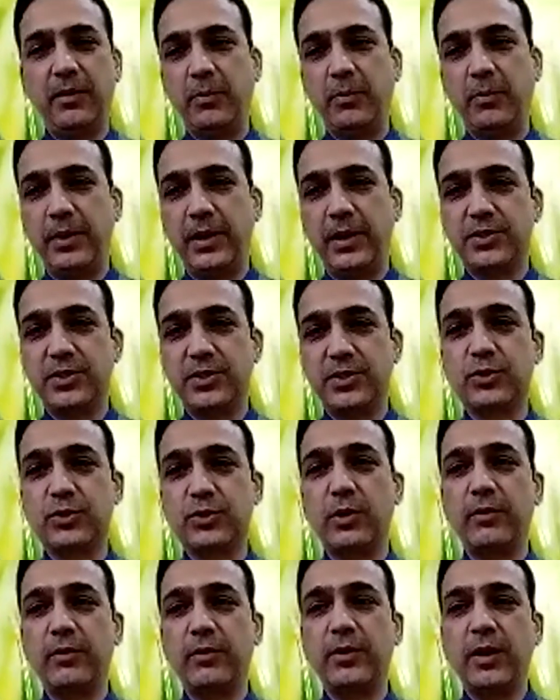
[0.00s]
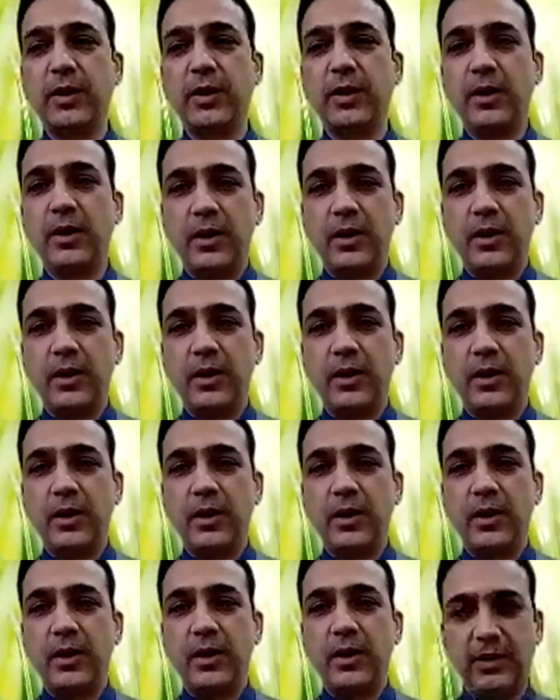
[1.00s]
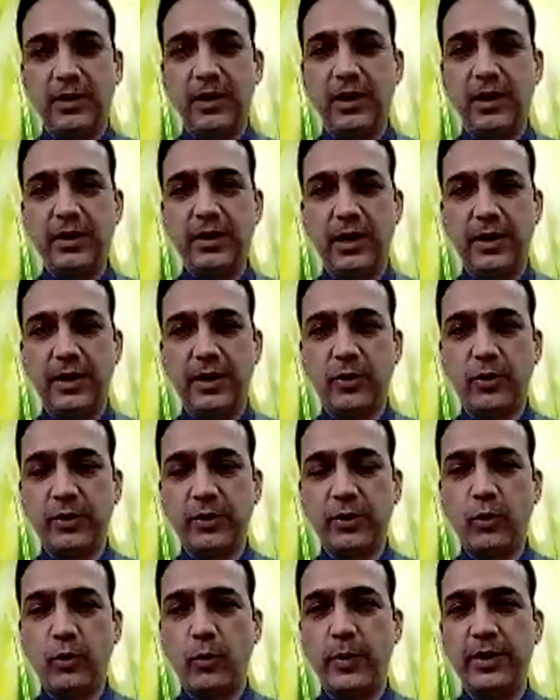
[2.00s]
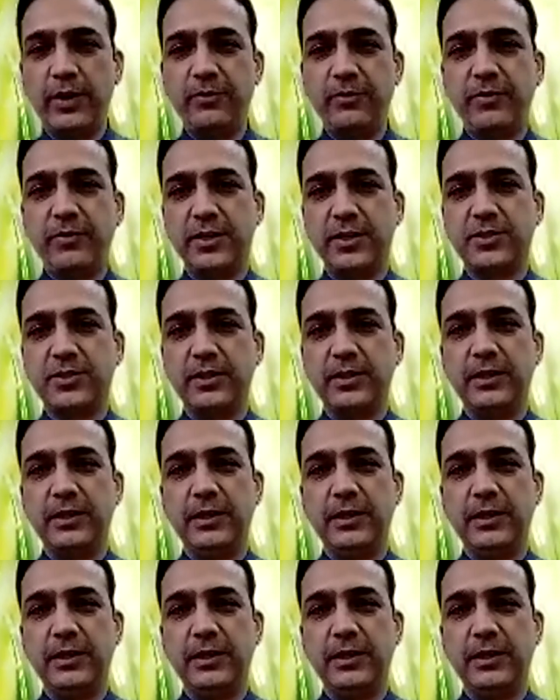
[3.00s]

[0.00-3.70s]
patients who have undergone the COVID infection.